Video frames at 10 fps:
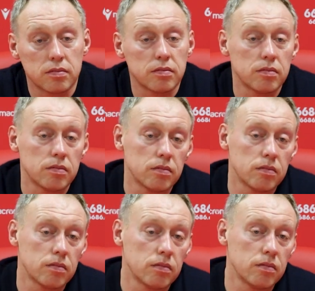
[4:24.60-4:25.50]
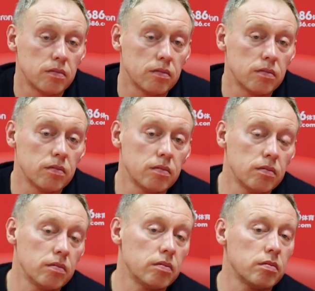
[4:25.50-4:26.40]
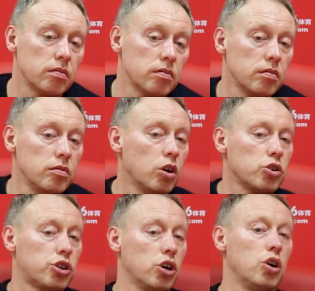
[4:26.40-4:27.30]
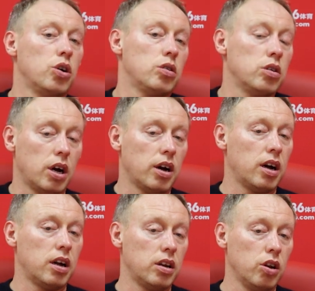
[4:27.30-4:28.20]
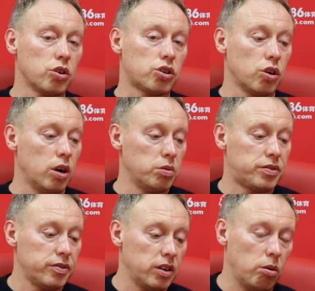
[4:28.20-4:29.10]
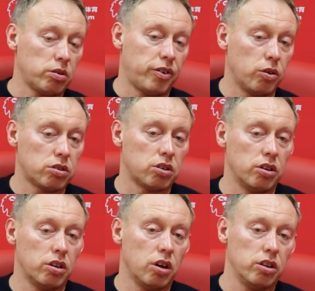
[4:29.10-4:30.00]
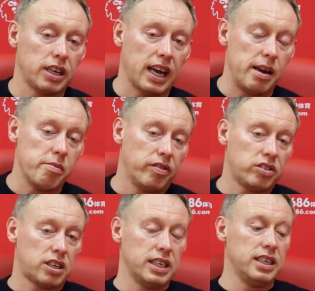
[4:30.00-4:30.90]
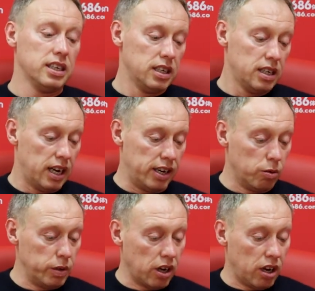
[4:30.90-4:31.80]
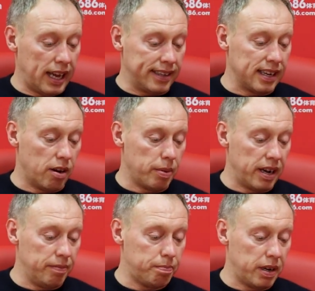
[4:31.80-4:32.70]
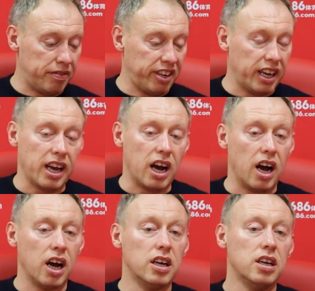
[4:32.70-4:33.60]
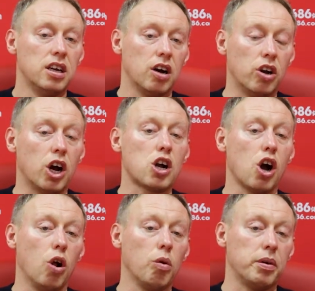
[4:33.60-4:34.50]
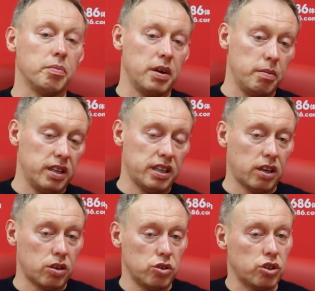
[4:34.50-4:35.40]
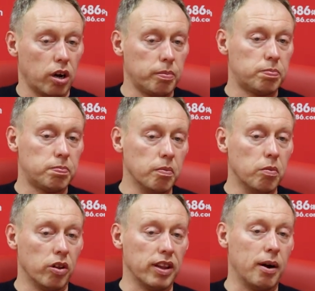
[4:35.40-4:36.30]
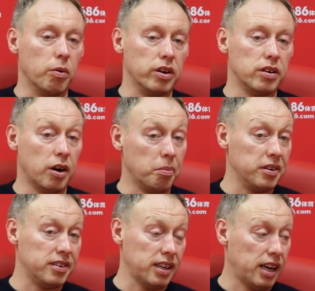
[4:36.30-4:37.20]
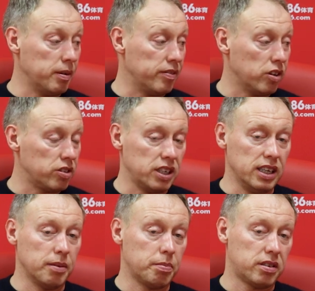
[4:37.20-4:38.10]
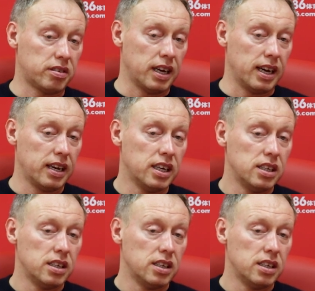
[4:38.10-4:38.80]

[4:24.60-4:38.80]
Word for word: was that your assistant's? Um, not sure. Uh, not sure. I was I was focused on on the game, obviously. I know we got let down by, by VAR on our goal, but maybe they did a good job on that one. I hope they did anyway. I've not seen it, but uh,